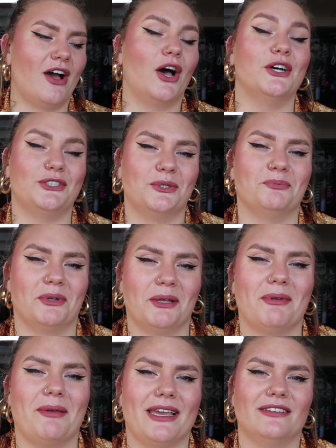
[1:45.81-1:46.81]
Also
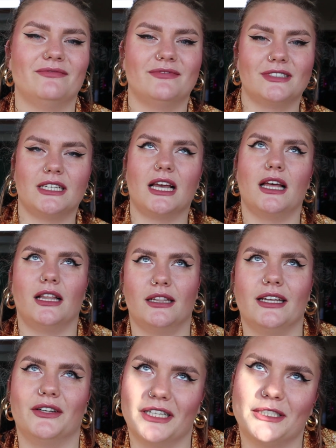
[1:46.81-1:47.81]
pretty baby, a
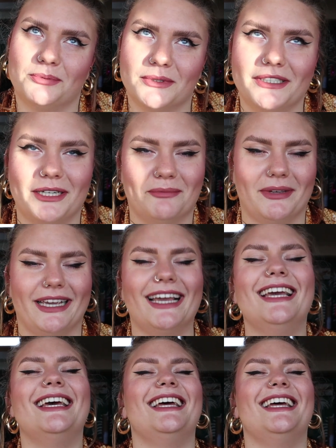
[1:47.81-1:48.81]
little less pretty than me.